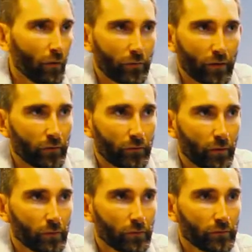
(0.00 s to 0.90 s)
always found
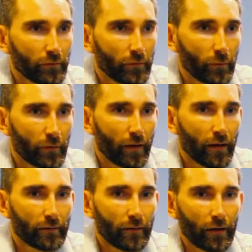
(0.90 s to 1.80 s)
trouble doing
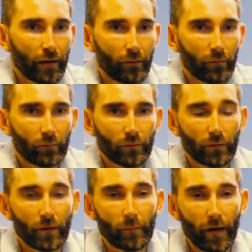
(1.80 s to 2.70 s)
that.
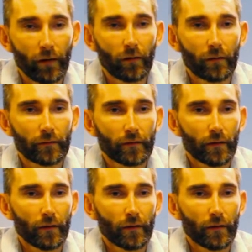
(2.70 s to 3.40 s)
Looking back on it,